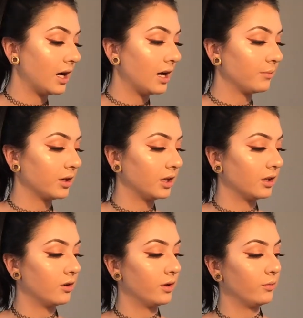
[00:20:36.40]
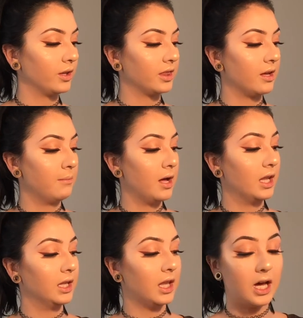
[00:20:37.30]
I'm going to go in with the
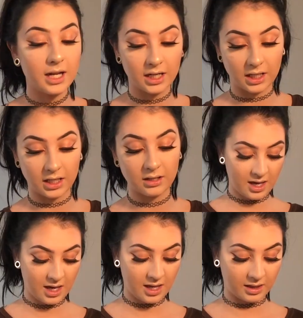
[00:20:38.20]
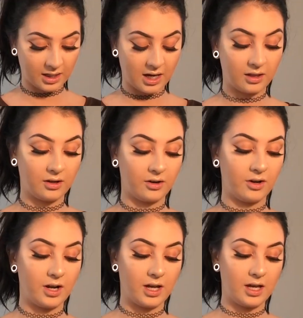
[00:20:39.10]
Milani in the color